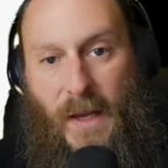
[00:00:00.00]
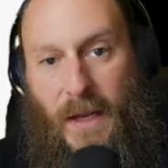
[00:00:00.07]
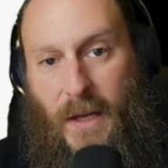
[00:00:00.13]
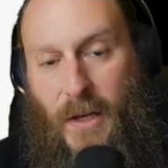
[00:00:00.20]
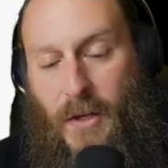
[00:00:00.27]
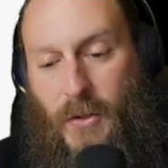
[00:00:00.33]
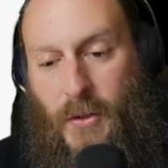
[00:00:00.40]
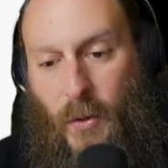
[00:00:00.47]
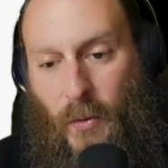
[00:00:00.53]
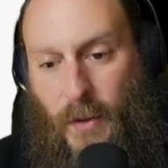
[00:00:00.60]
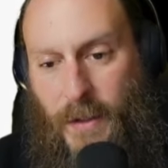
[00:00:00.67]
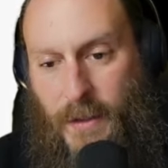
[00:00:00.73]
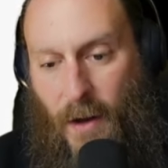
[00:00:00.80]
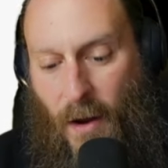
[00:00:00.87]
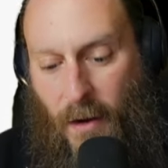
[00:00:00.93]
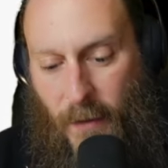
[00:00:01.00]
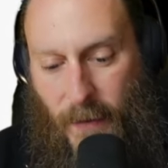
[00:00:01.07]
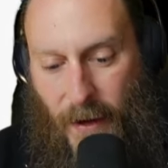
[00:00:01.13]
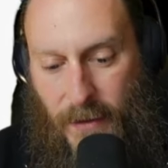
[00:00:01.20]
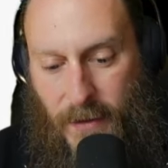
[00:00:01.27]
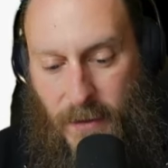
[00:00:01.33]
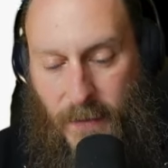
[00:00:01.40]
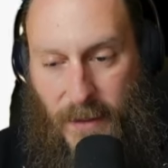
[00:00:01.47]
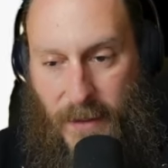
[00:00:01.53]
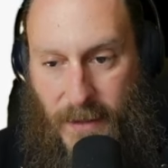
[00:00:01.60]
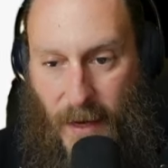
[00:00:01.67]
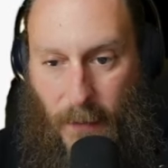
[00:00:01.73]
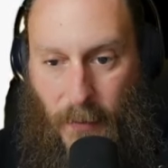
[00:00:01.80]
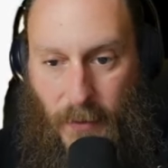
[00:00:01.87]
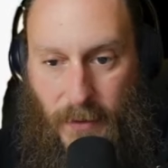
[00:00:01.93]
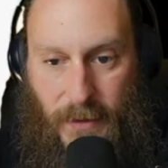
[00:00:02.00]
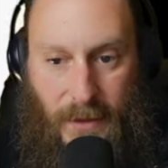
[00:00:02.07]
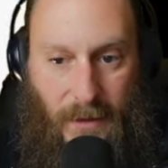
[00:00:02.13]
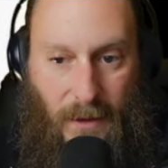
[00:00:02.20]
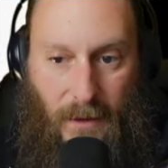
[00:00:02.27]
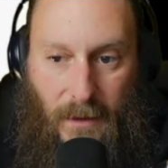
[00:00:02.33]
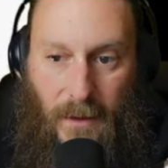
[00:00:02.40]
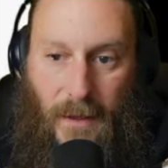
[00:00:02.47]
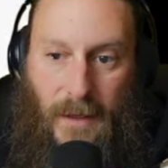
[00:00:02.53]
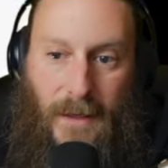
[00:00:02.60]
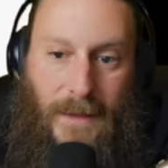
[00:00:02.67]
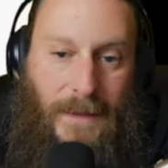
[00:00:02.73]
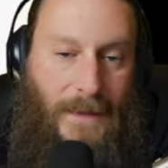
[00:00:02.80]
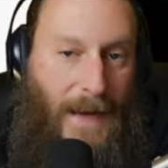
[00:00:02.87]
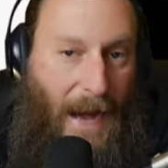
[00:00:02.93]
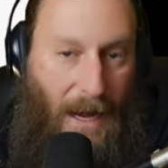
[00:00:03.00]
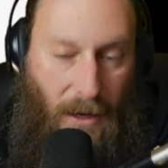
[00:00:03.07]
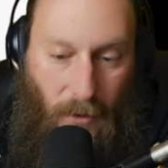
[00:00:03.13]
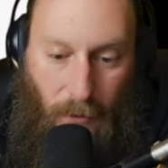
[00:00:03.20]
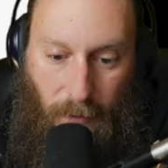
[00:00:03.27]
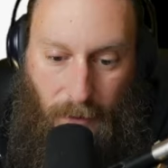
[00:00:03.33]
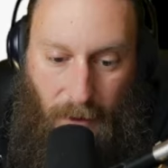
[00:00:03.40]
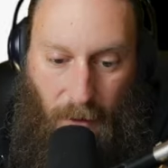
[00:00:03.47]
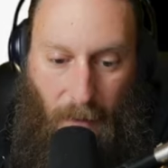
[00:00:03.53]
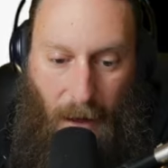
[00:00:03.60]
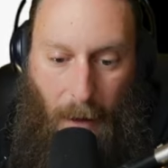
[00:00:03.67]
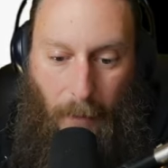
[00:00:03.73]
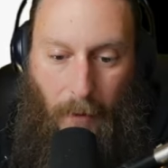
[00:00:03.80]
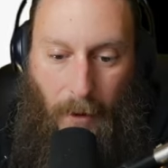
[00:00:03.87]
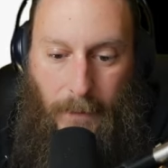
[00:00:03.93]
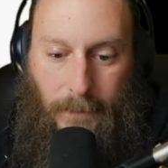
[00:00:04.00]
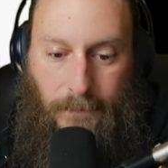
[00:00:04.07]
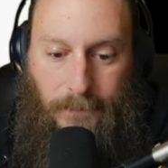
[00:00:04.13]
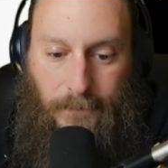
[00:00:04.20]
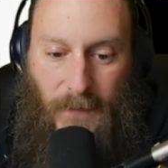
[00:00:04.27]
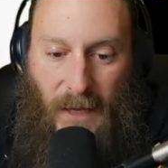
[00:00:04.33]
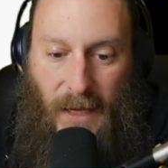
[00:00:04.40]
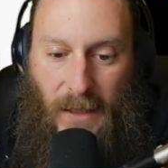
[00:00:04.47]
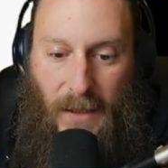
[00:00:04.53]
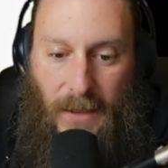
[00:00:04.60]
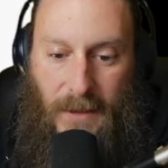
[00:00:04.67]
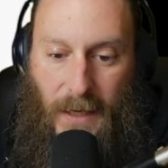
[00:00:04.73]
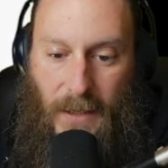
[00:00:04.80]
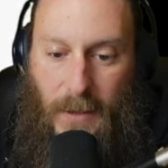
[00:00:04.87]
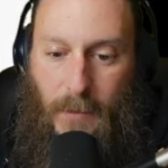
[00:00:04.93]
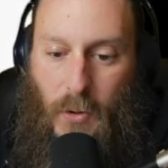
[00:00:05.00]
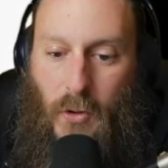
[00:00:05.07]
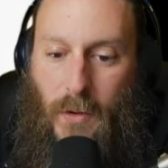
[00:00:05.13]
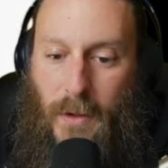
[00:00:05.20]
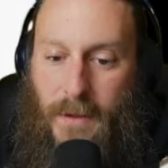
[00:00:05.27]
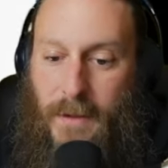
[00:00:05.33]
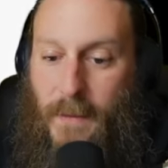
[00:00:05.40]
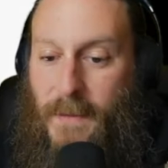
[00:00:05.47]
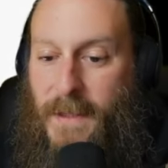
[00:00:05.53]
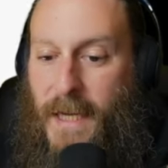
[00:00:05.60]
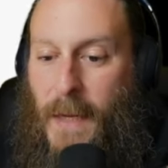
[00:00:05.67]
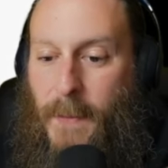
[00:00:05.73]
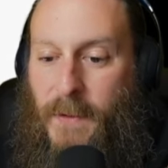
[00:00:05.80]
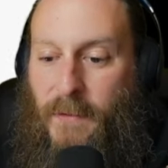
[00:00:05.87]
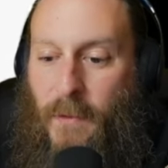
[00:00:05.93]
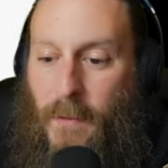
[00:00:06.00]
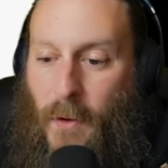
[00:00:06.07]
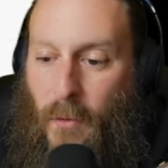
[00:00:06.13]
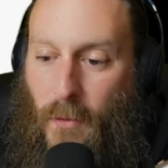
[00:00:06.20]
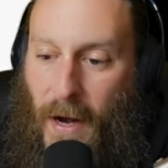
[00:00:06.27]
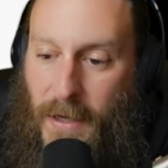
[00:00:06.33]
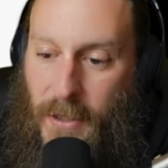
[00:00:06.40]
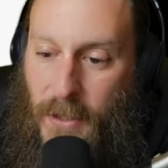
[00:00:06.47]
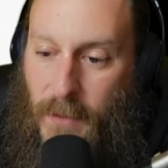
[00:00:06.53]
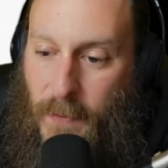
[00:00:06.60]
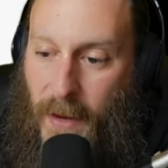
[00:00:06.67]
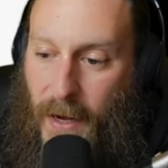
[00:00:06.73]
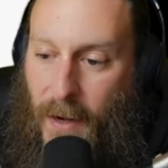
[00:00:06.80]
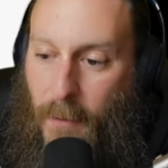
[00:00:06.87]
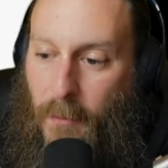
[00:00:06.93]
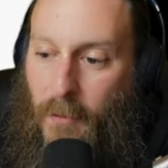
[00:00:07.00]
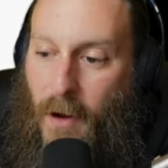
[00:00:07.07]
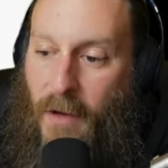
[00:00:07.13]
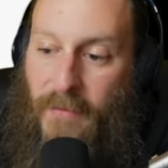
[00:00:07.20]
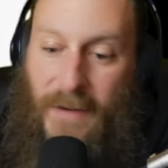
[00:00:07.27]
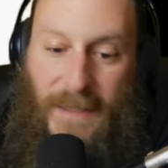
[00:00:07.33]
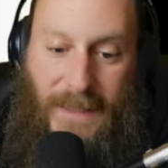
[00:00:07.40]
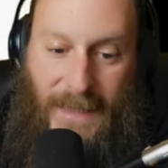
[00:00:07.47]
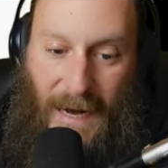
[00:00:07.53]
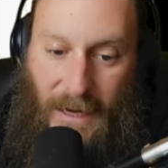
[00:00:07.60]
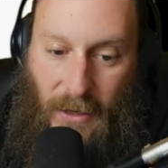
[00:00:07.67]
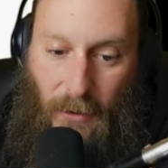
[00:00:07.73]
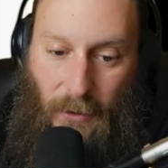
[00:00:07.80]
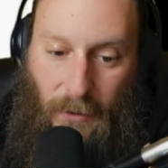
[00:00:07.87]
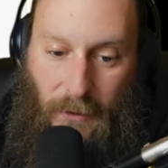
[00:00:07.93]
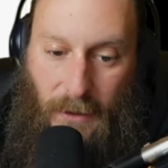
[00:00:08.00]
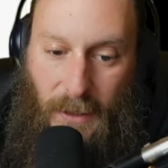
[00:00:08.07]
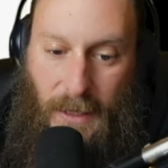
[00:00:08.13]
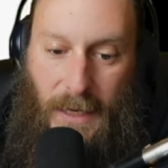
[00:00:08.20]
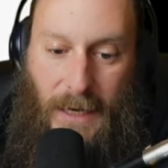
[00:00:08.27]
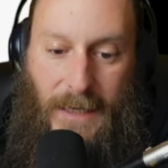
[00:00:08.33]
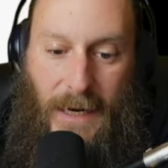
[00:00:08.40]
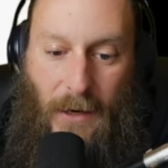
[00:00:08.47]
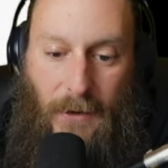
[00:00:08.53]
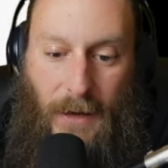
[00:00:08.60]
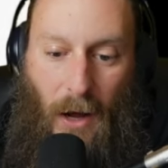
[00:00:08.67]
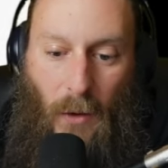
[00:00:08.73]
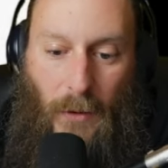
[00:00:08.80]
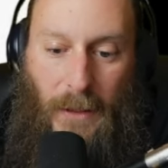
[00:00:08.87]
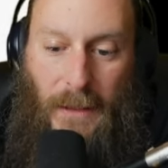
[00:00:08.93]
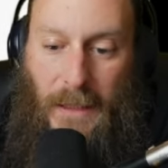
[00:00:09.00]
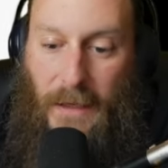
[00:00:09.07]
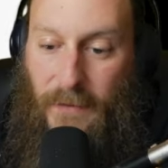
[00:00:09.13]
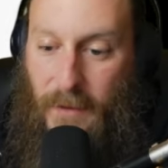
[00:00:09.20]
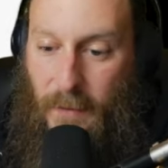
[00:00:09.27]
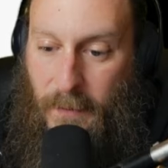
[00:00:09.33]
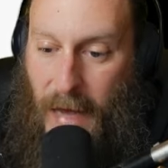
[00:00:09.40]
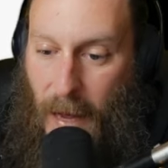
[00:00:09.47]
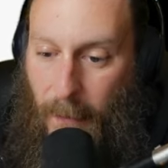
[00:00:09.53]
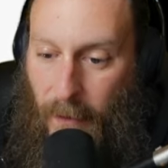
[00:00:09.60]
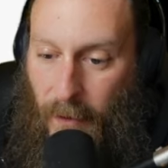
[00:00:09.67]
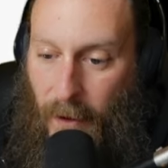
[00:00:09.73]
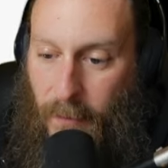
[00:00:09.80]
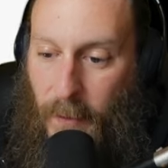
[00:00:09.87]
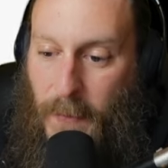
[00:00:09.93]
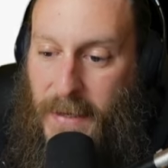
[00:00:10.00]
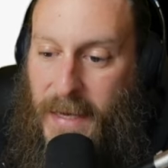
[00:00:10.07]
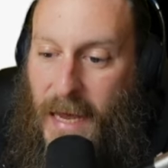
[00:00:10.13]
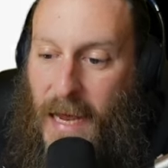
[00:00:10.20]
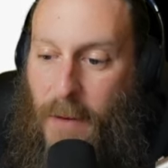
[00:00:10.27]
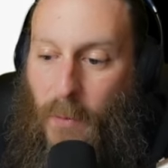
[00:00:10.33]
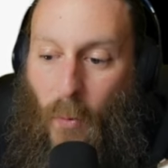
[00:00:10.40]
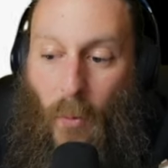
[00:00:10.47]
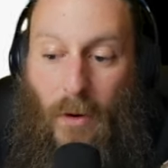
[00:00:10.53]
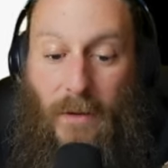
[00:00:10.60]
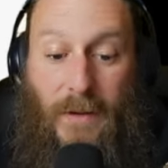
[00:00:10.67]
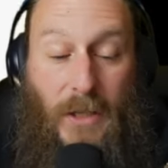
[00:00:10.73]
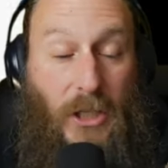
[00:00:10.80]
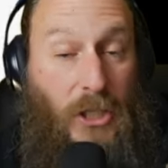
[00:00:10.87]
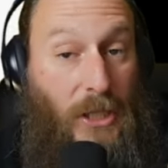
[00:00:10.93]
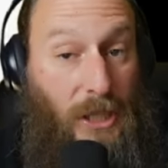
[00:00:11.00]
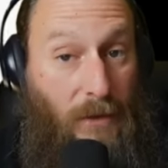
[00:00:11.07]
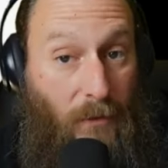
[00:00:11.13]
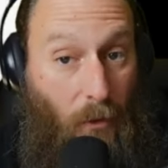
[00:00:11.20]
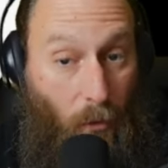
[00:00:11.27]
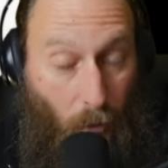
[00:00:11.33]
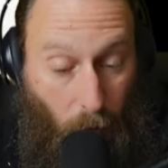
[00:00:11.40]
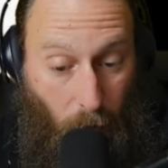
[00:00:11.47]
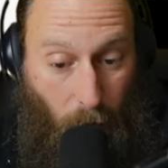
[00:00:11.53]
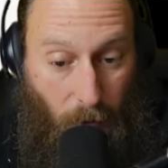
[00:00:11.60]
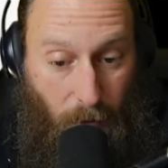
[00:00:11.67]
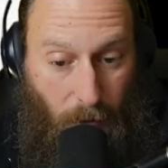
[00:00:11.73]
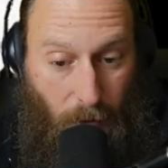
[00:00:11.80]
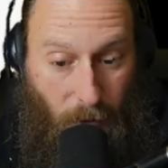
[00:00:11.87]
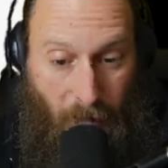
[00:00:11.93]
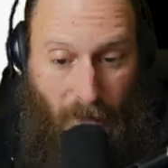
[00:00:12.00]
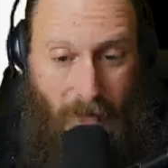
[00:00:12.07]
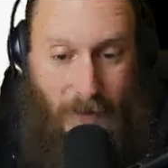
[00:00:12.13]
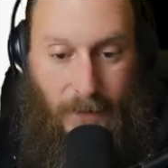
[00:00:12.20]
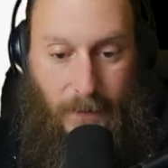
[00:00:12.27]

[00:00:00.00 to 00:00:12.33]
So let's talk about some examples. Let's look at Daniel in Babylon. Let's take some tips from the righteous man and prophet Daniel. Daniel not only lived in Babylon, but became one of the chief rulers of it.